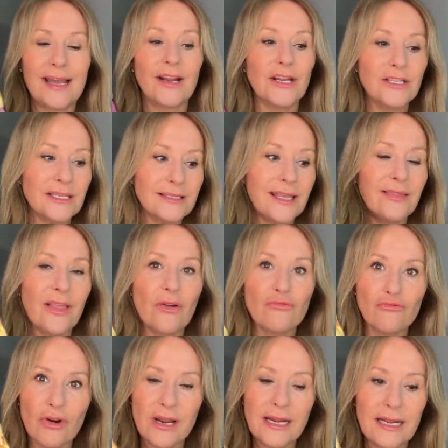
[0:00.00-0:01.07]
And I just think they're
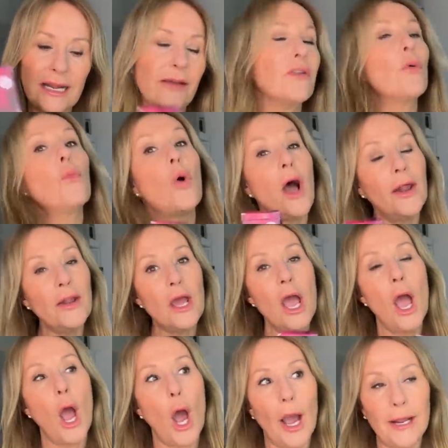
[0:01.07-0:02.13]
really clever. One,
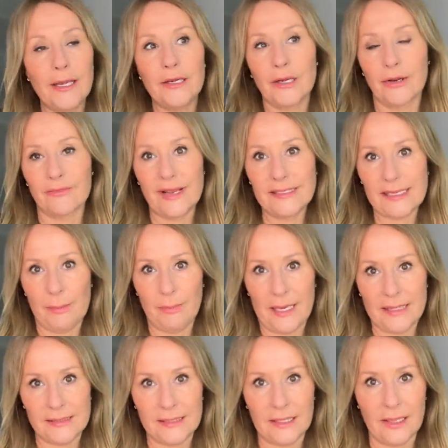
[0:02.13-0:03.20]
I didn't know reeds had
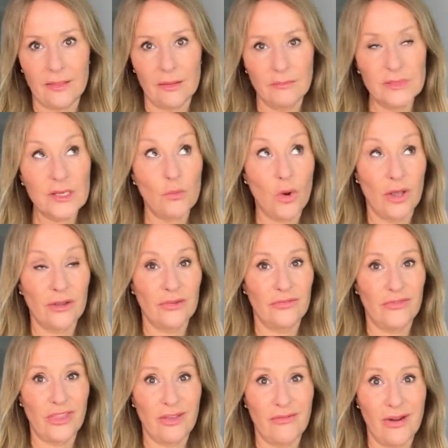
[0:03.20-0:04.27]
plastic in them, so weren't good
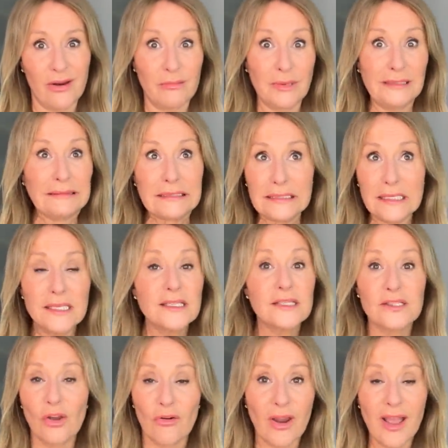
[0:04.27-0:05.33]
for the environment.
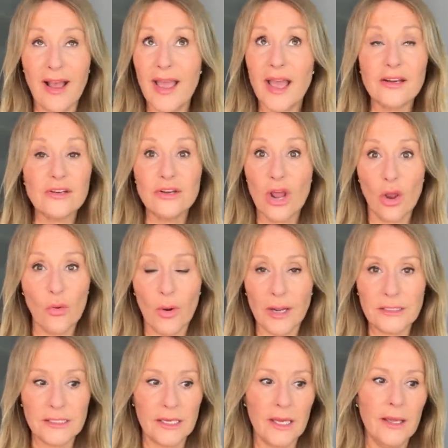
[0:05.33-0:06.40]
Sorry, I had no
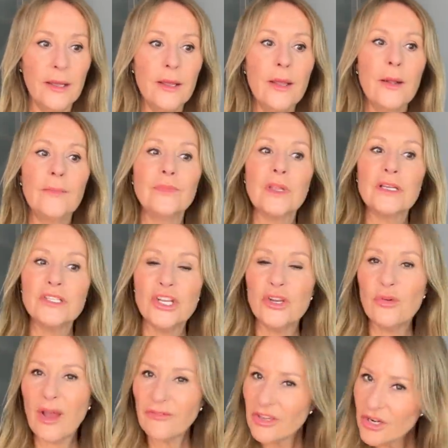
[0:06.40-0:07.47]
idea.
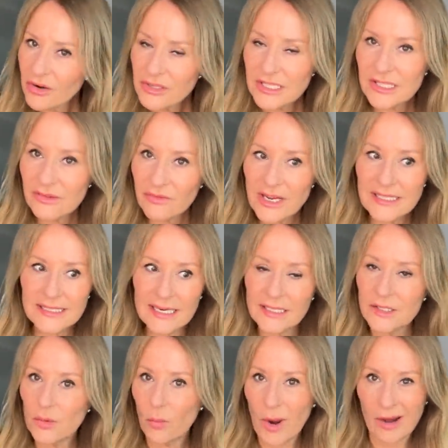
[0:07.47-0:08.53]
2, have you noticed that reeds tend
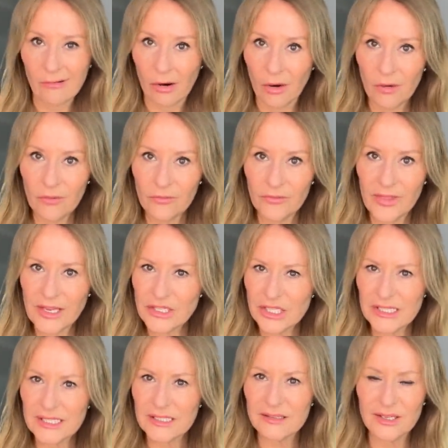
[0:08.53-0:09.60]
to wear off? They
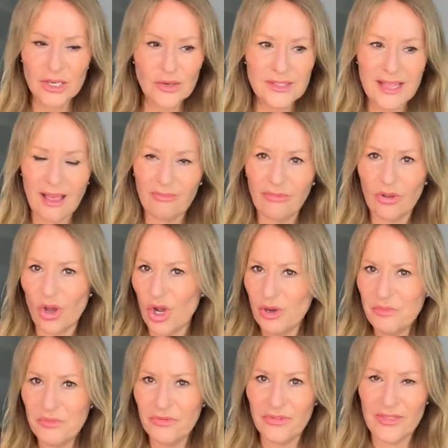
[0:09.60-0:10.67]
just lose their
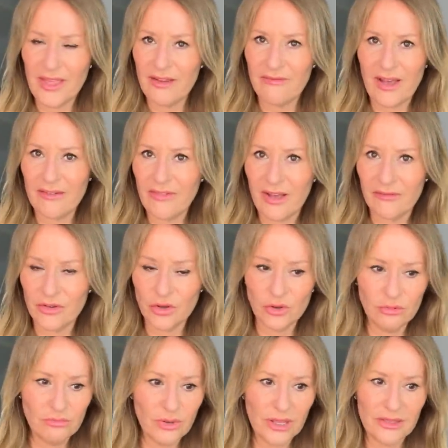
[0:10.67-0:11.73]
oomph and their
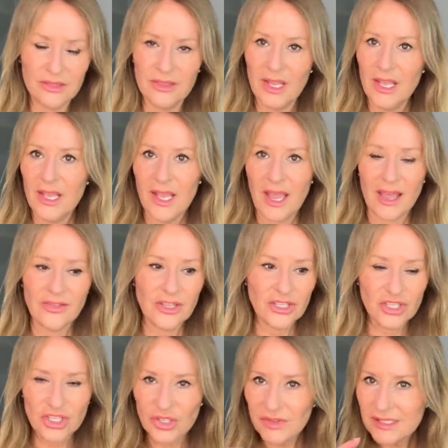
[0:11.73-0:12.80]
va-va-voom, and the
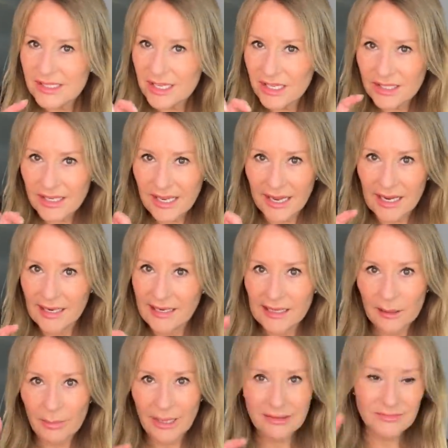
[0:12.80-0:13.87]
juice can get a little
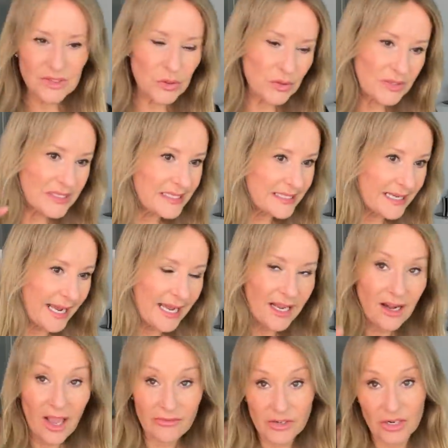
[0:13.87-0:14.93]
bit sort of stale.
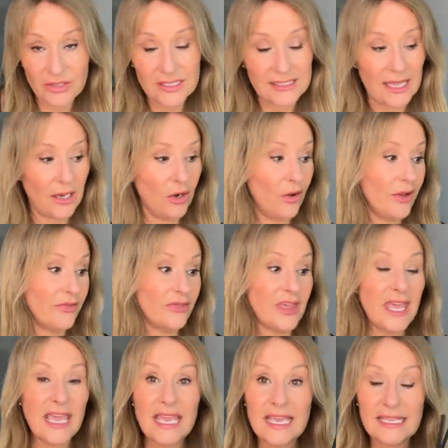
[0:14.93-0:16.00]
I've noticed that a lot.
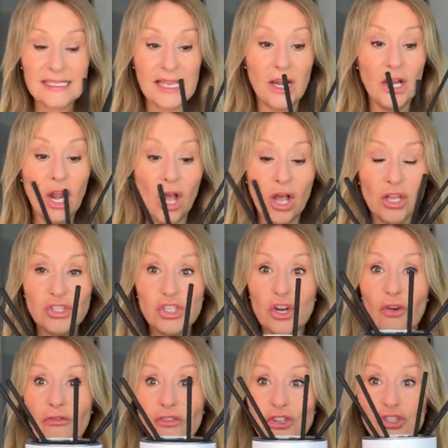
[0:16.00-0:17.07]
These last
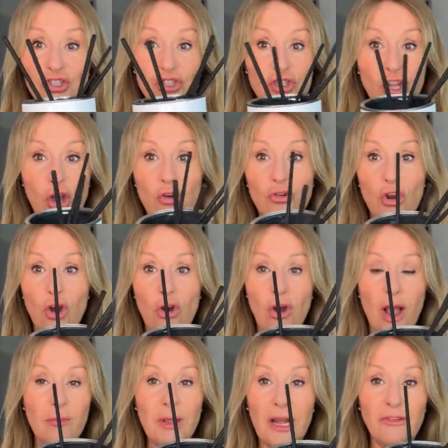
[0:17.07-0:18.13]
for so long.
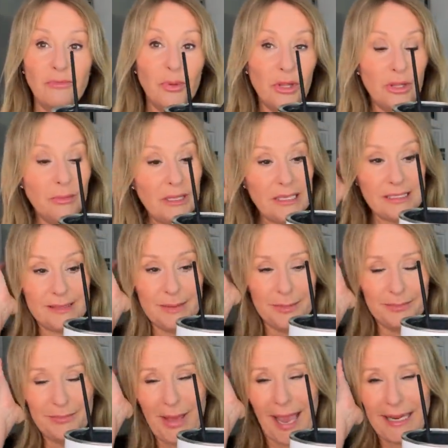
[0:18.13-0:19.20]
I mean, I've put them in this
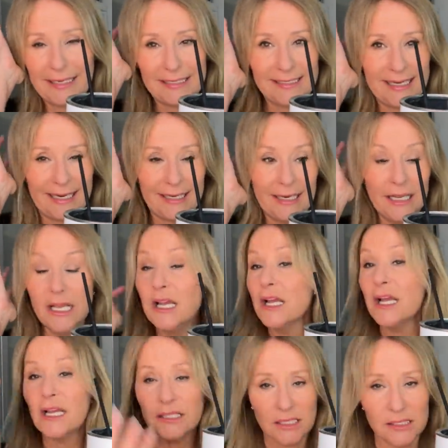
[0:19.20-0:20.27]
painting.
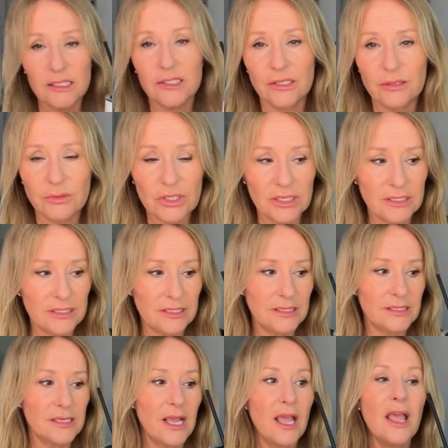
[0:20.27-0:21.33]
It doesn't do them
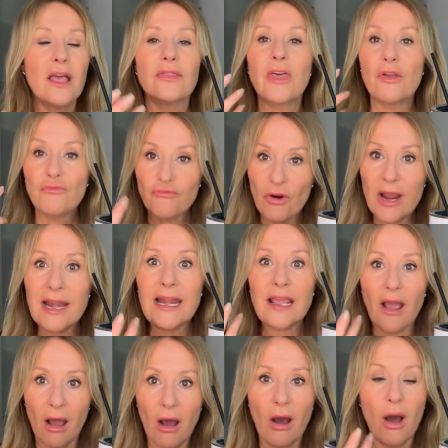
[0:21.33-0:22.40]
justice. They really
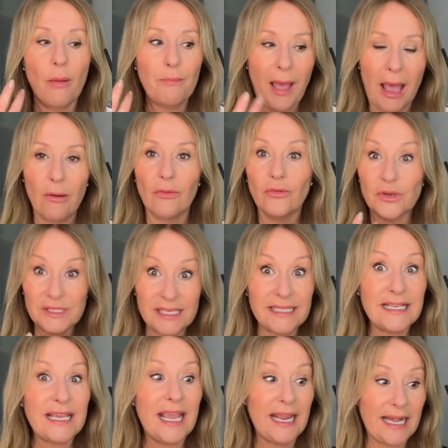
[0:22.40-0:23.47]
are powerful.
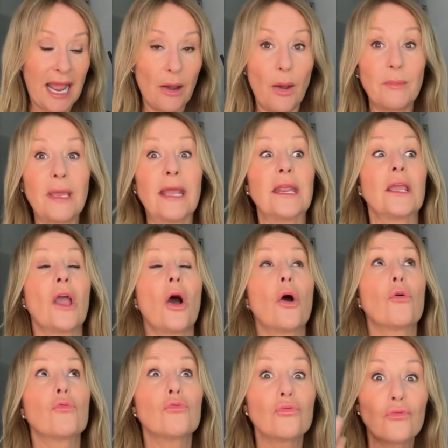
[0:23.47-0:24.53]
Sitting here now, I'm getting a
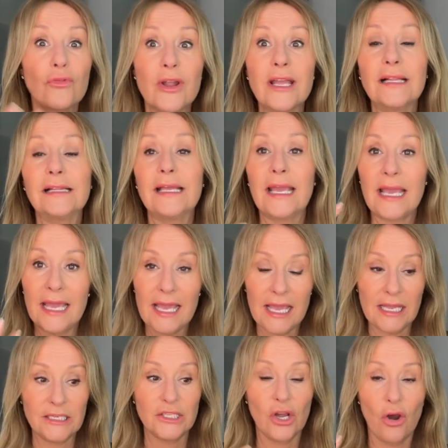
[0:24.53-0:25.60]
real
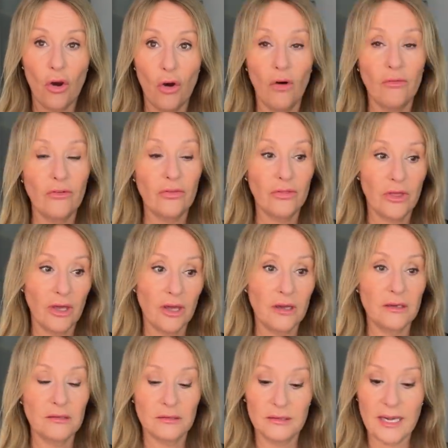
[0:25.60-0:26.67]
hit of the
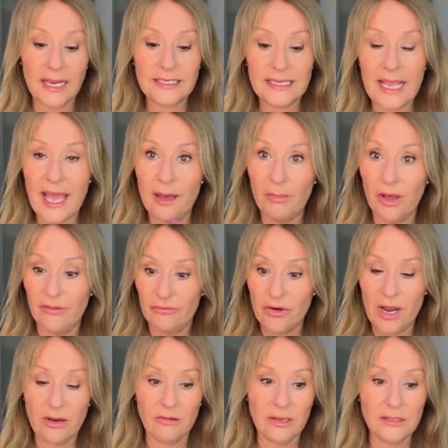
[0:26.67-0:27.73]
Lady Emma
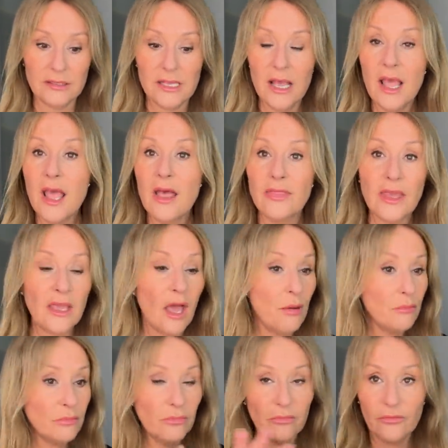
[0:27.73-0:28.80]
fragrance. They
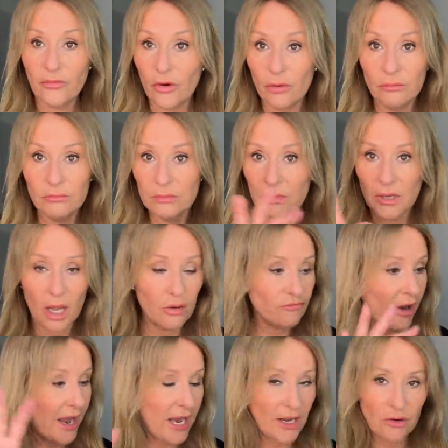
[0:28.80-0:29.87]
come from
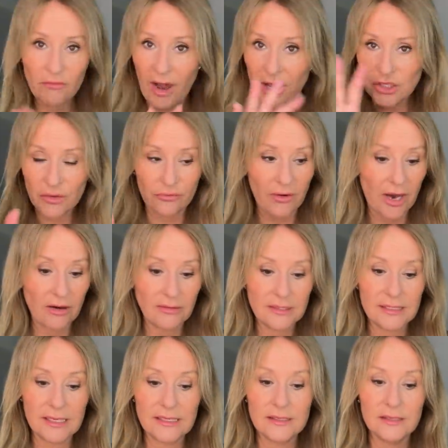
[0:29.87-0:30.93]
in a range of
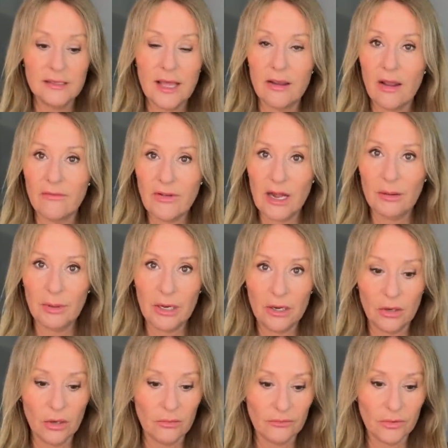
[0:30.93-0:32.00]
fragrances. They're available at
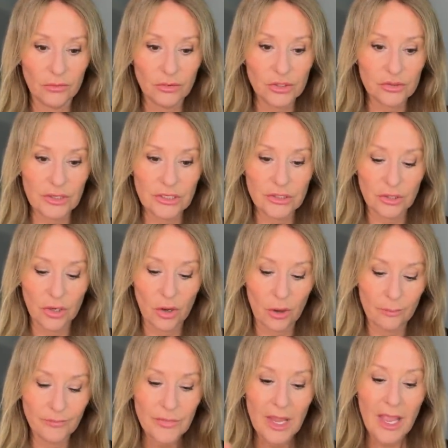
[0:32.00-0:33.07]
floralstreet.com.